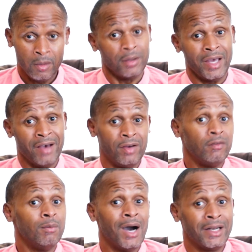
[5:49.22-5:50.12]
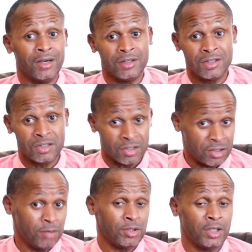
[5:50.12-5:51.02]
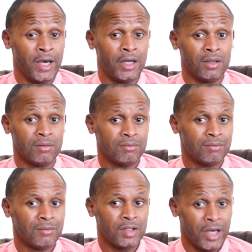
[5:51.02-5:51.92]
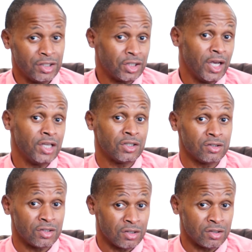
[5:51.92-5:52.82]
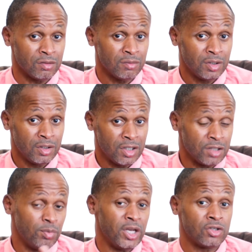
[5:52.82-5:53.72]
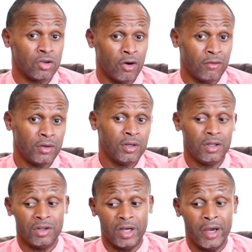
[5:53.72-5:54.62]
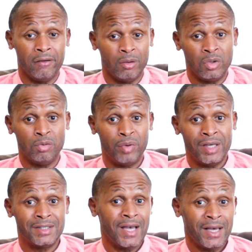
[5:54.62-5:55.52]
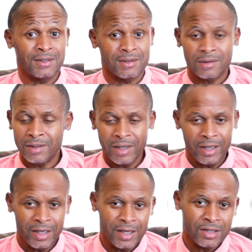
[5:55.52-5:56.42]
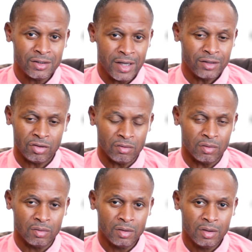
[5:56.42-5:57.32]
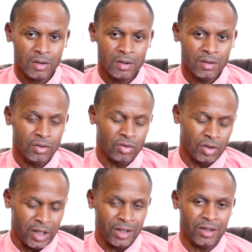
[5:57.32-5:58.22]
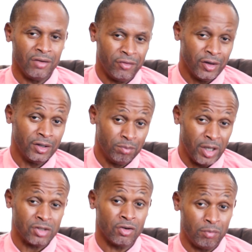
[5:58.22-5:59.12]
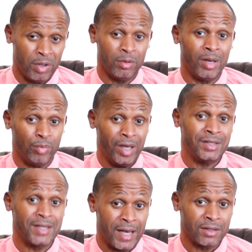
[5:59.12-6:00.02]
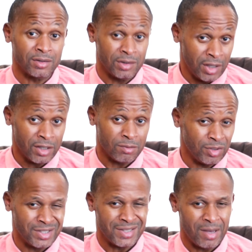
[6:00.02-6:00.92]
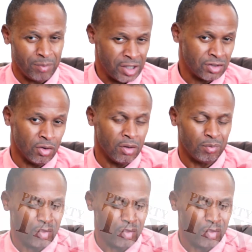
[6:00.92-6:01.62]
They have everybody under this assumption that the education system is based off the area where you pay taxes. And that's not true. They get their funding based on people that pay taxes, yes, but it's not based on